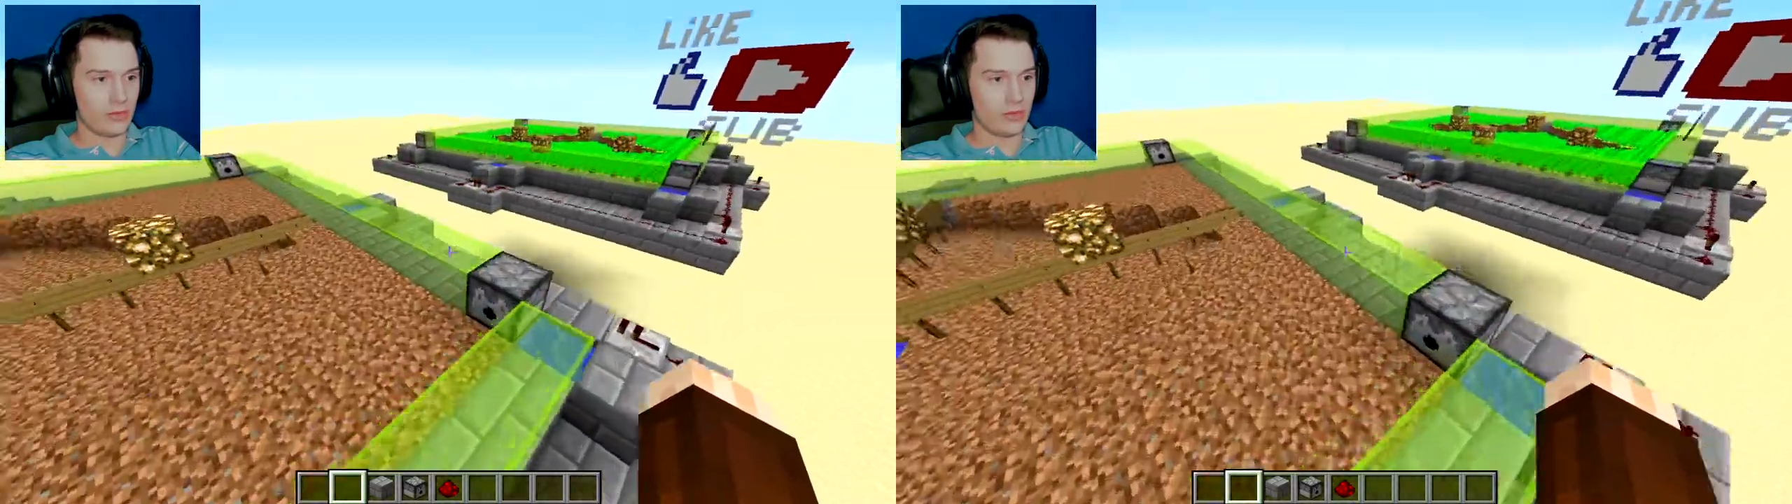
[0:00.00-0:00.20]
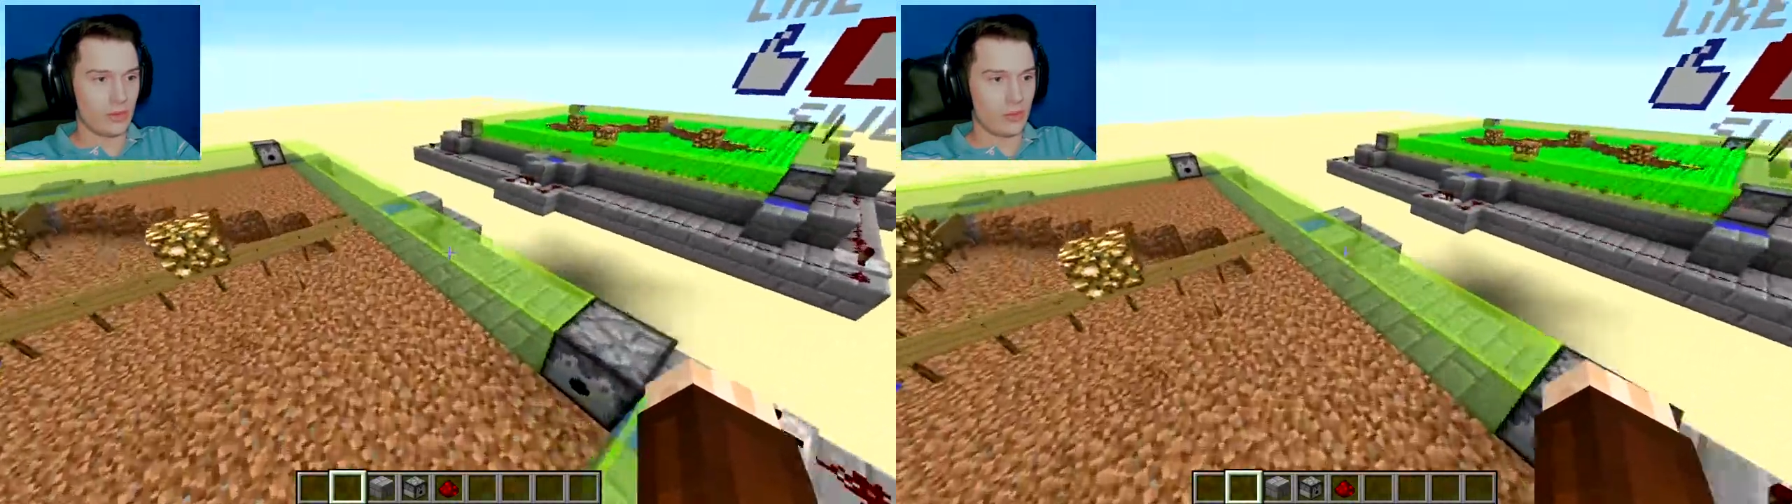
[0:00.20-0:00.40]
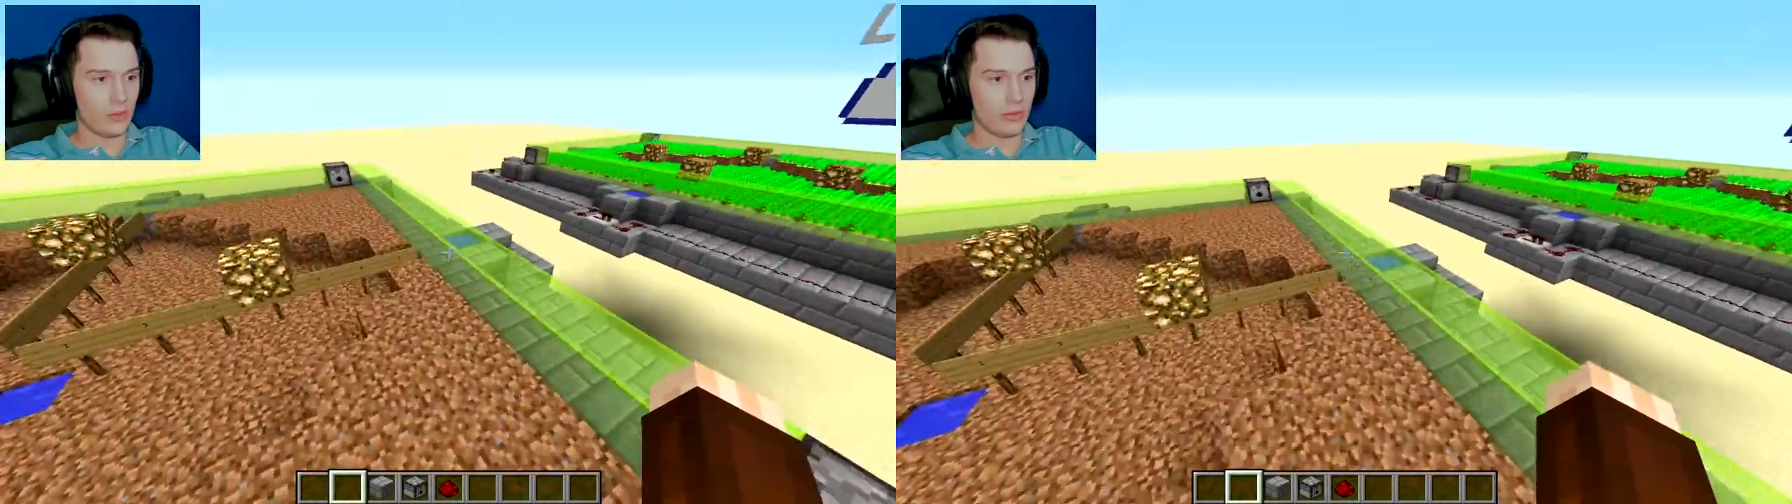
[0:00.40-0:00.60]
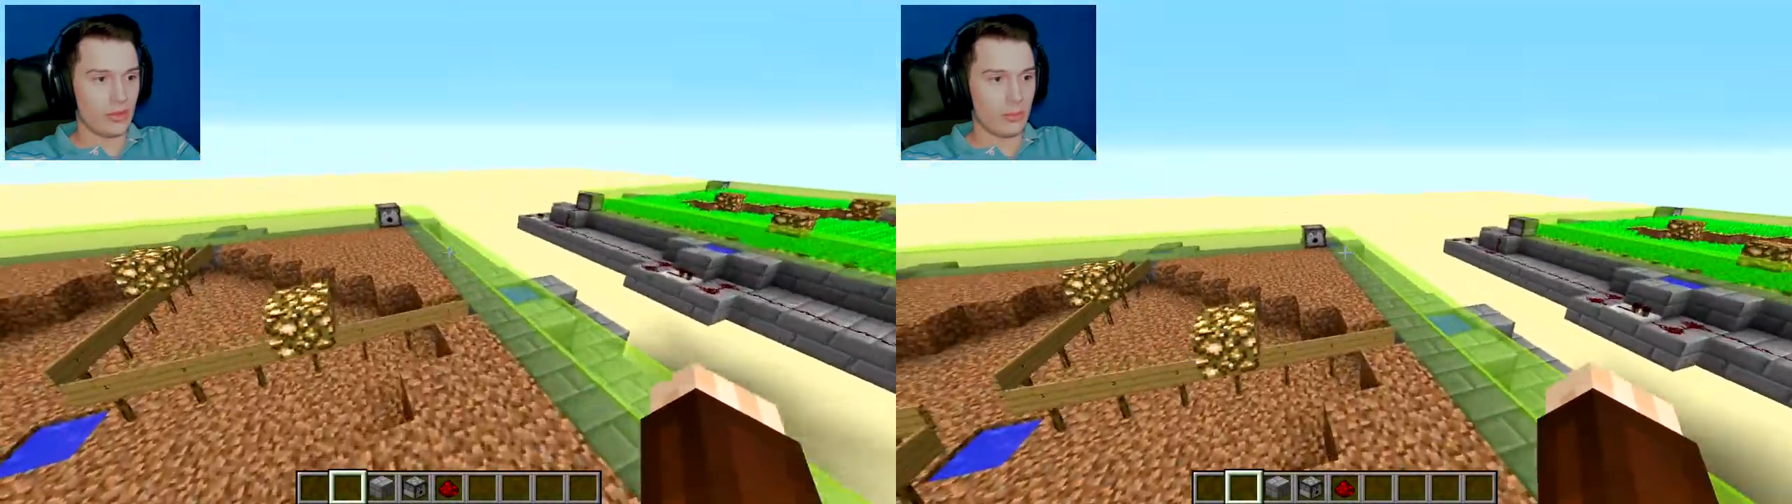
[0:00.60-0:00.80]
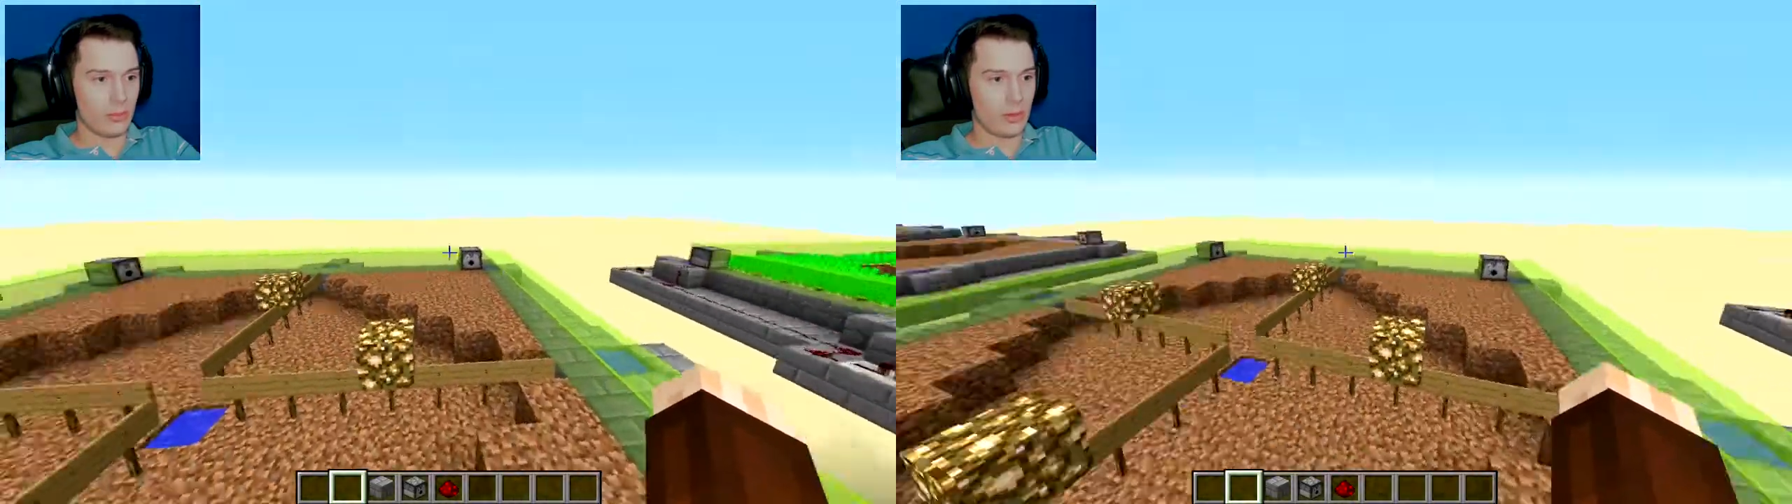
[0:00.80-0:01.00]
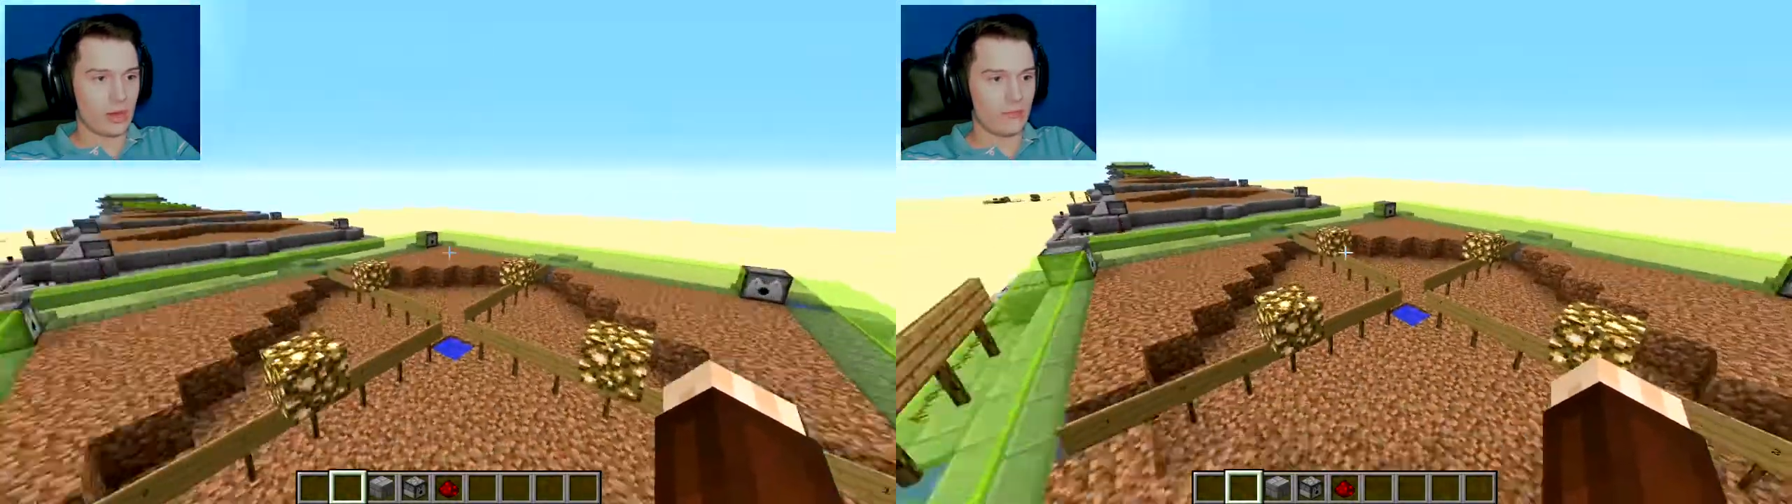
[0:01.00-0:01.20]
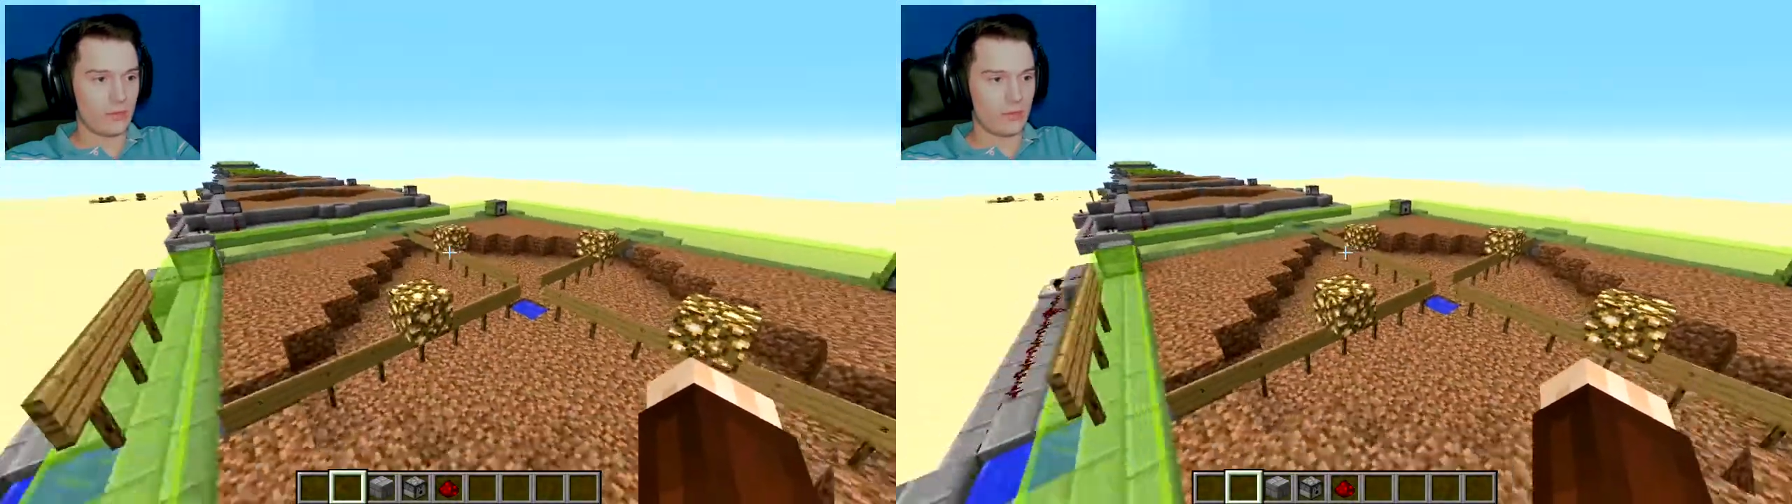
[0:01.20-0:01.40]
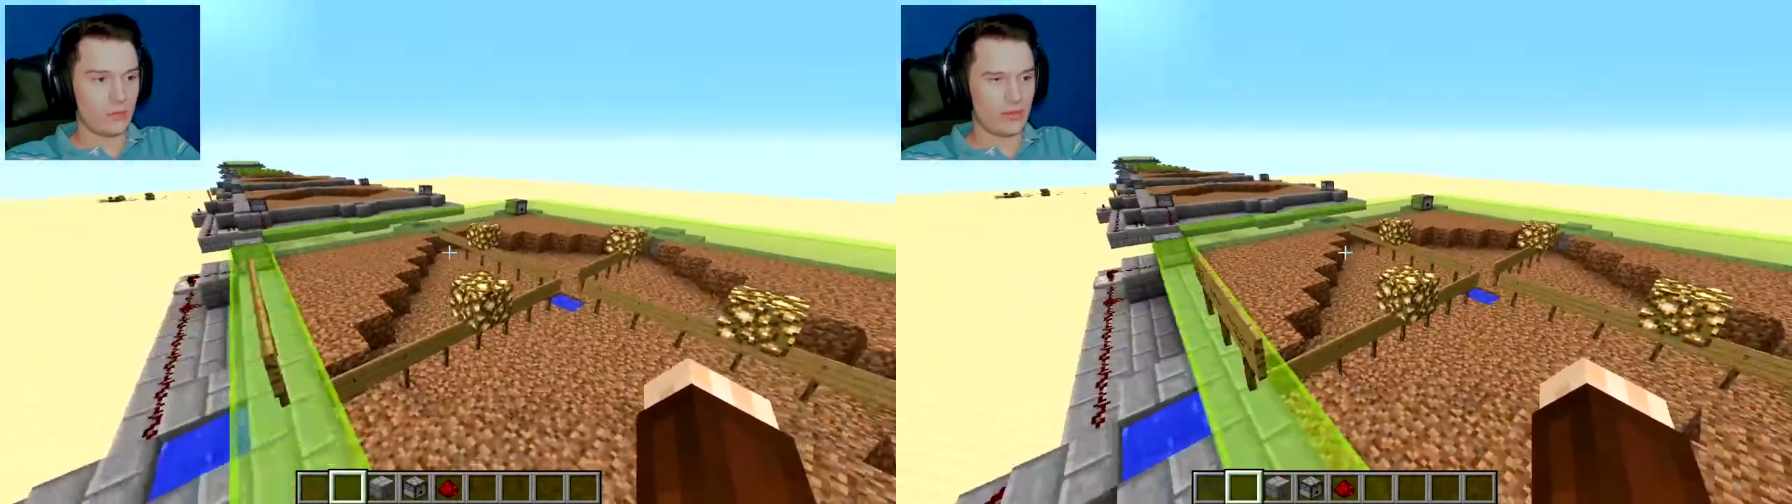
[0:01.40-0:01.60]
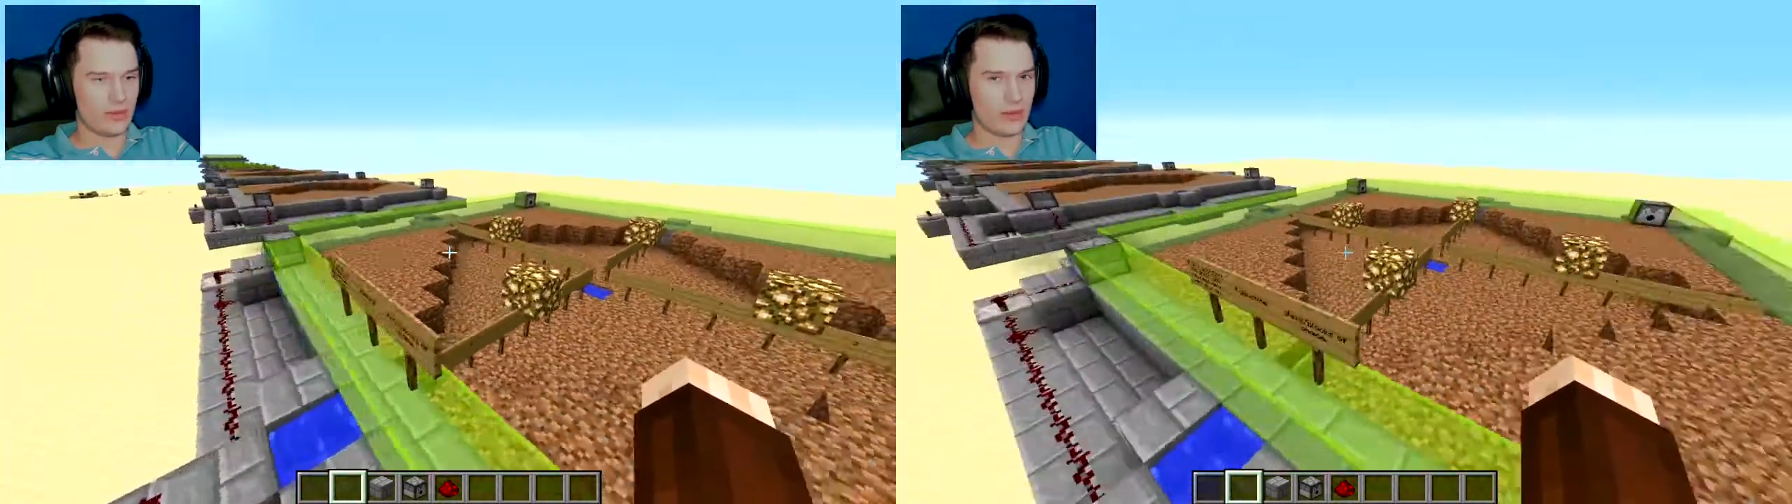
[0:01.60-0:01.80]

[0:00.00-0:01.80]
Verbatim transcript: dirt with a block of your choice.